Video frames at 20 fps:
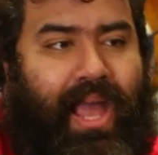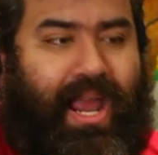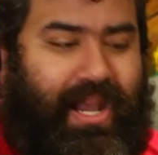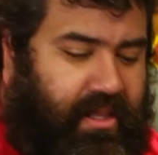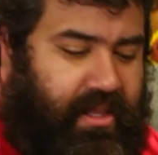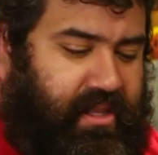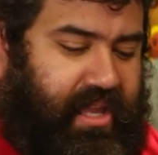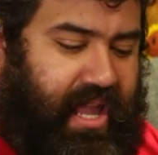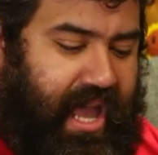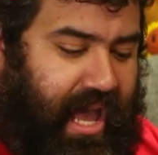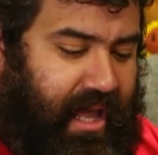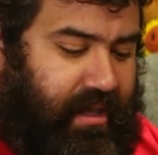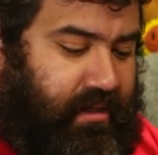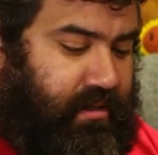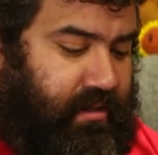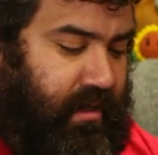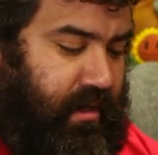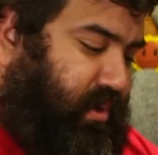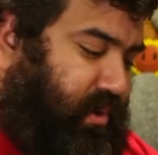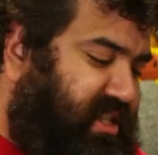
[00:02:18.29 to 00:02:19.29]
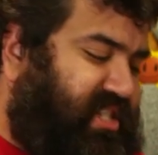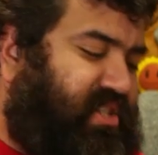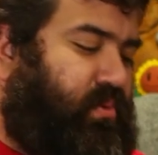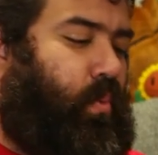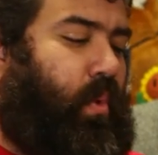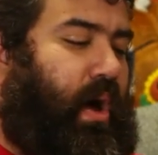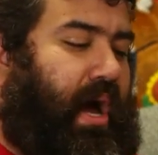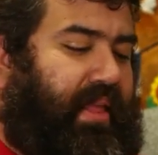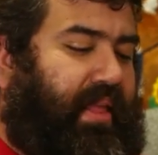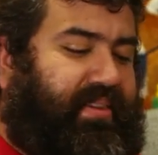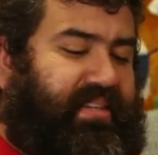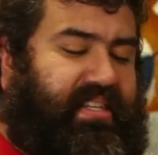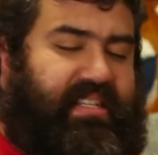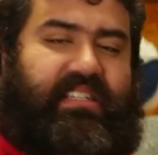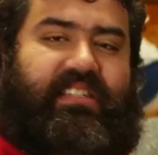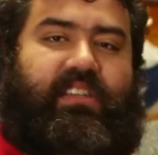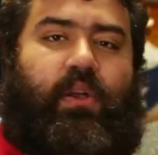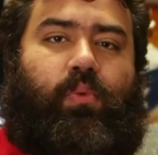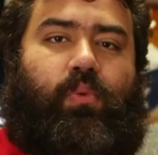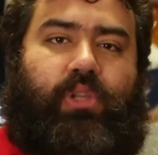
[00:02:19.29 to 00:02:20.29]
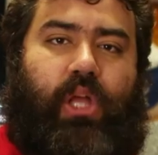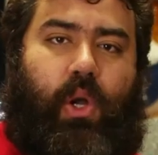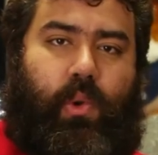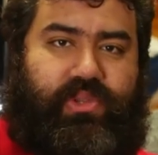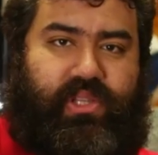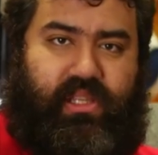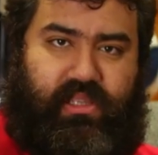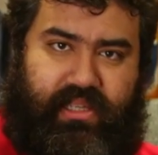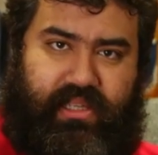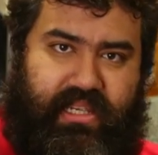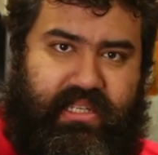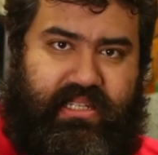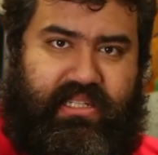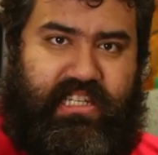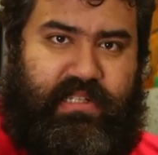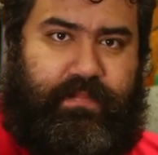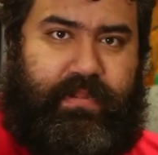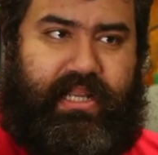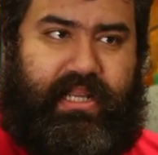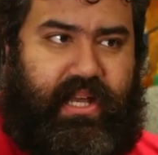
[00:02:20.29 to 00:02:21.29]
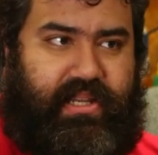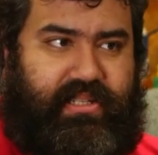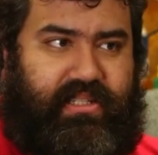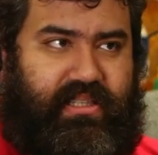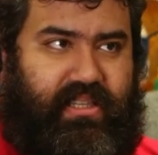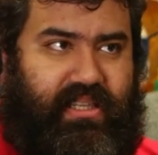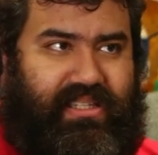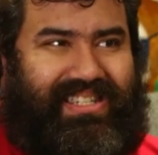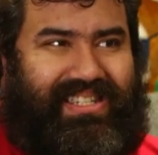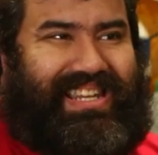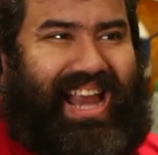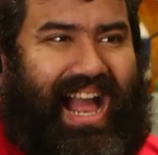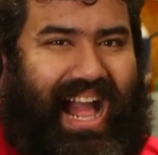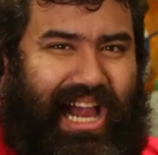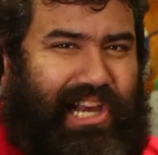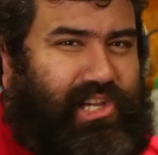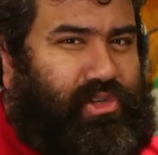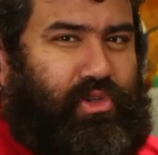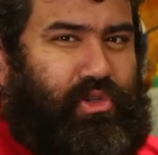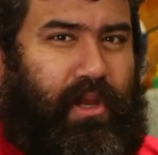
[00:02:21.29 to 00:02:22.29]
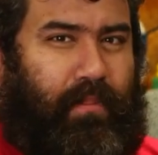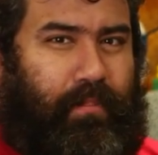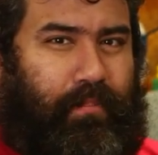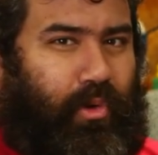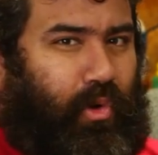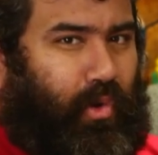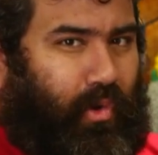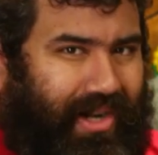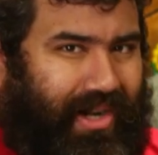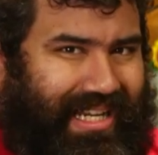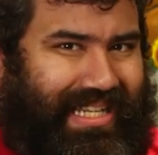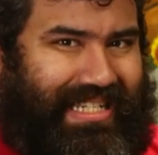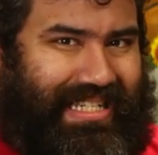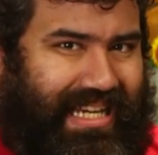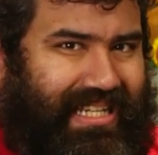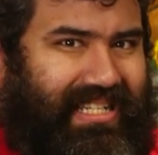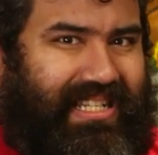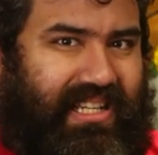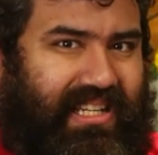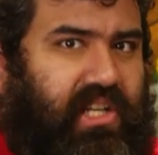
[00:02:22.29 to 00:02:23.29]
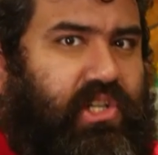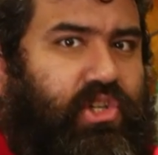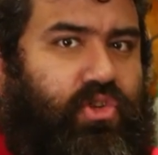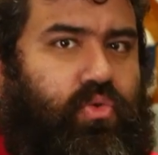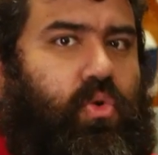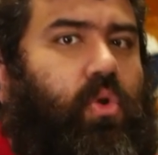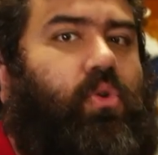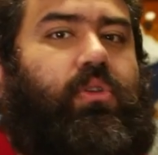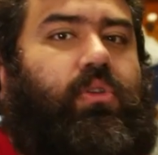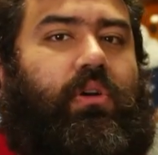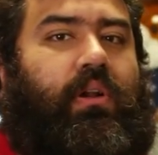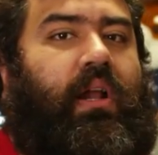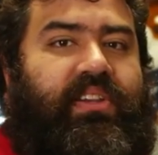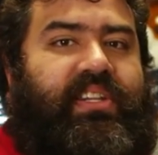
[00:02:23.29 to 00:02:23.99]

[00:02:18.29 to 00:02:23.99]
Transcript: And in the end, the reason why this is so low on the list is because this is actually a pretty decent controller.